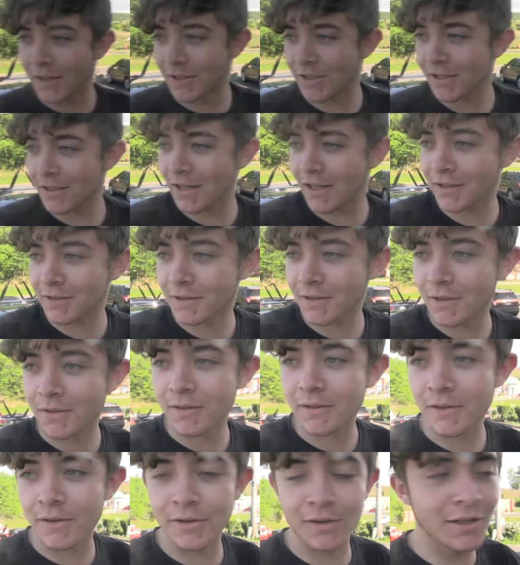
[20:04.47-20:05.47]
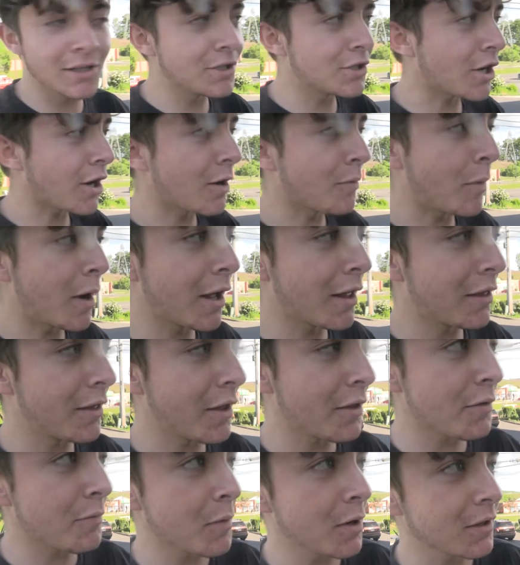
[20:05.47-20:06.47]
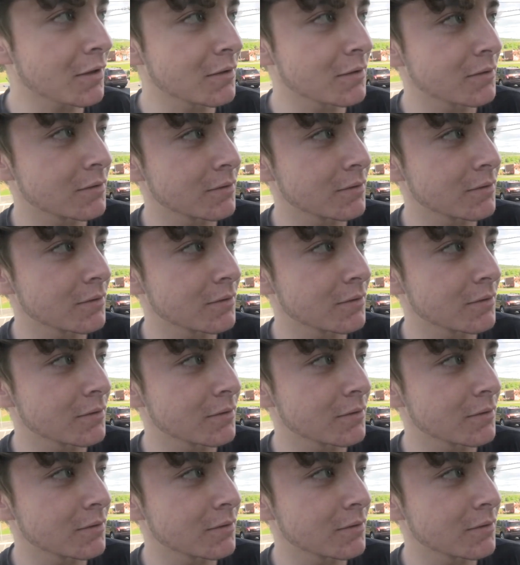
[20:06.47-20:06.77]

Isn't that the Jeremiah Leatherman?